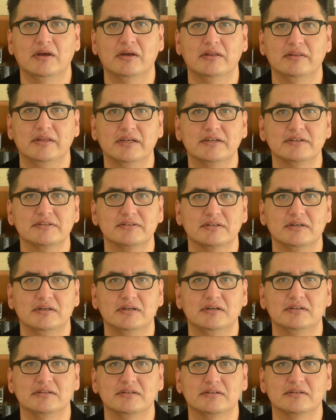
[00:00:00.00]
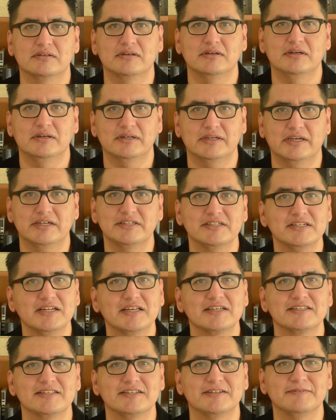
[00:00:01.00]
Thanks. I'll uh, catch you
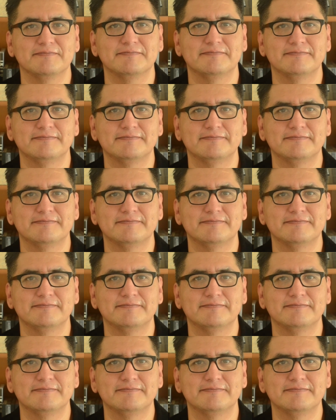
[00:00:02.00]
next time.